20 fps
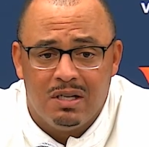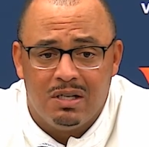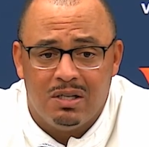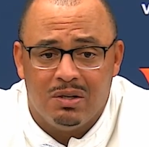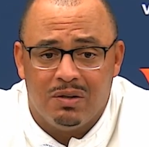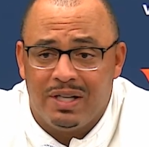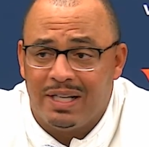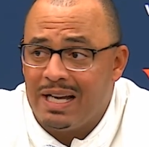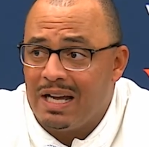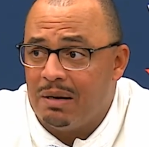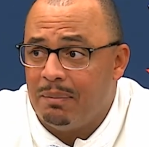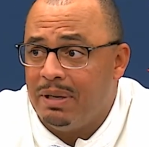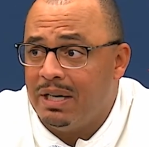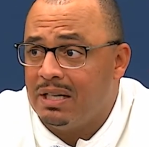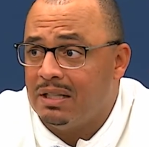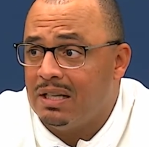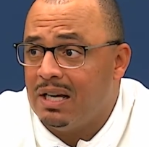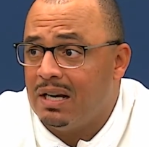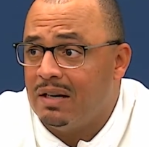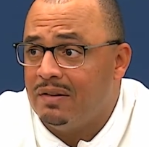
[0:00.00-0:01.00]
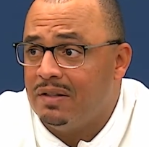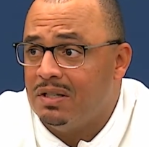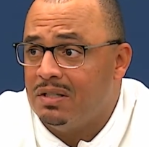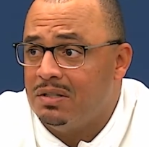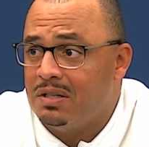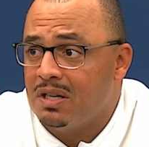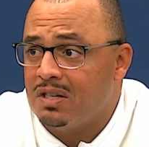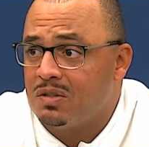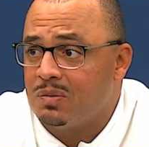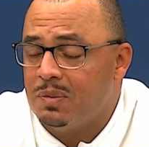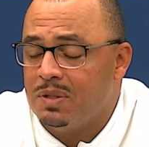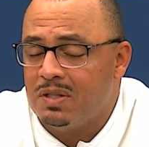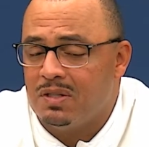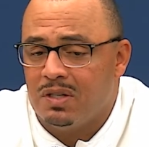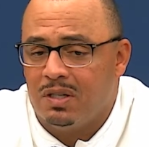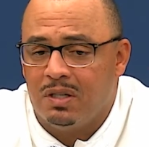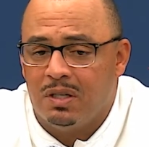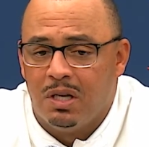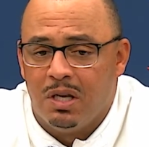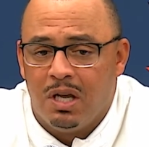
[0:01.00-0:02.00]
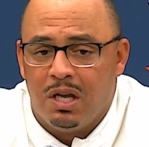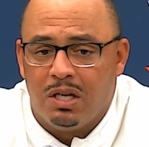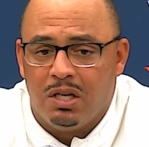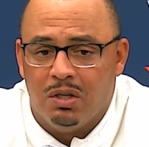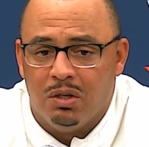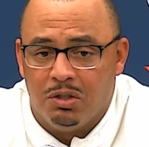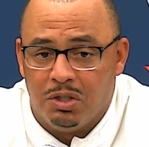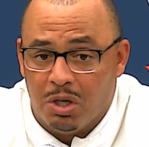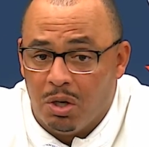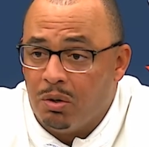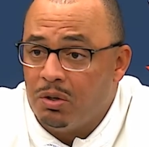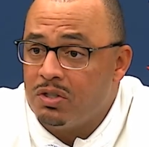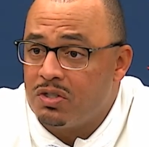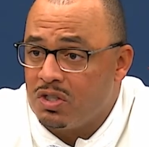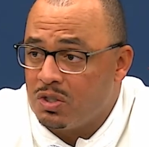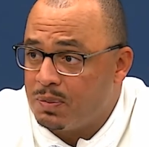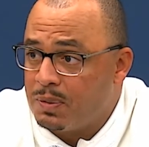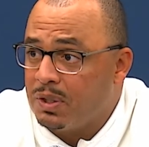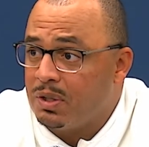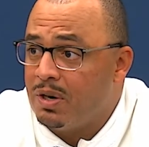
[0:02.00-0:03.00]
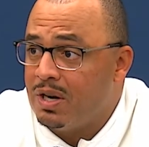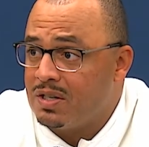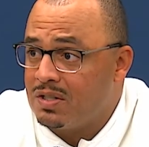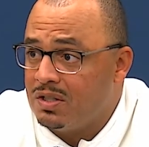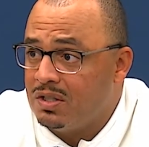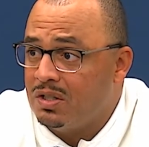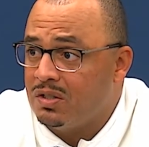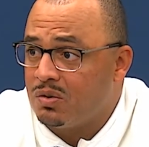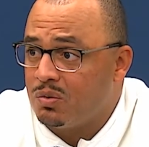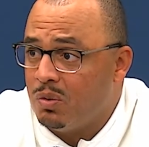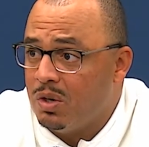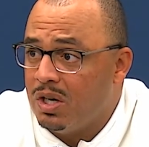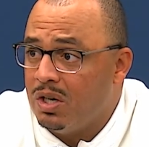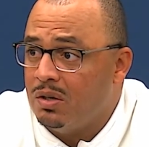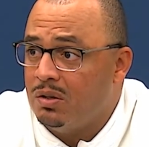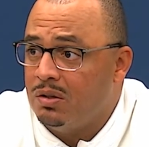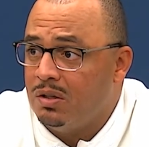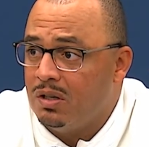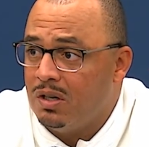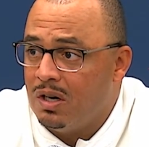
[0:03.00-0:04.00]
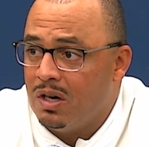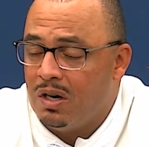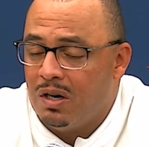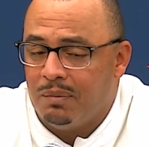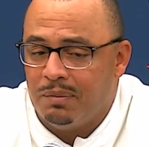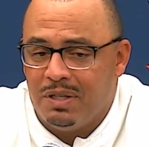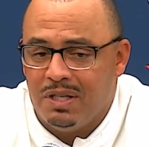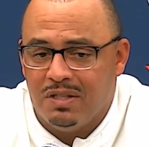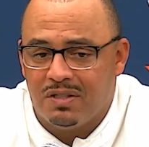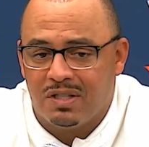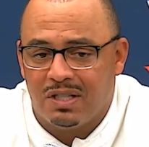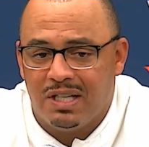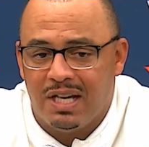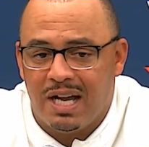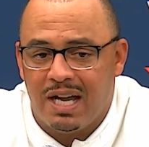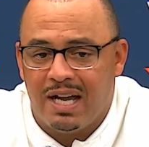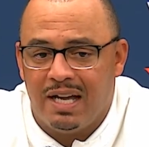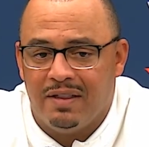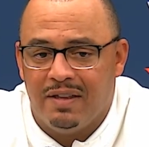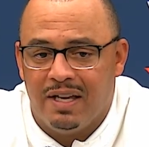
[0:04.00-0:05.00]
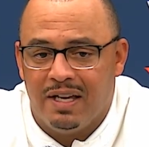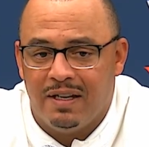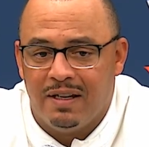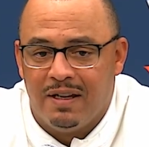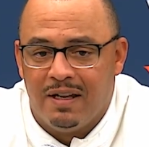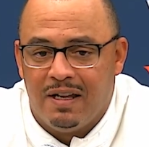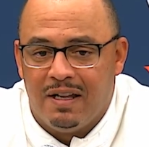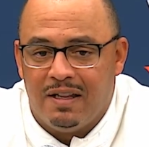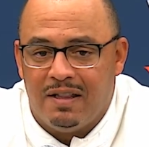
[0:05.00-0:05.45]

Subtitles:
You know, they got to make a lot of the adjustments. And, you know, Jonas is progressing as well. He's a guy that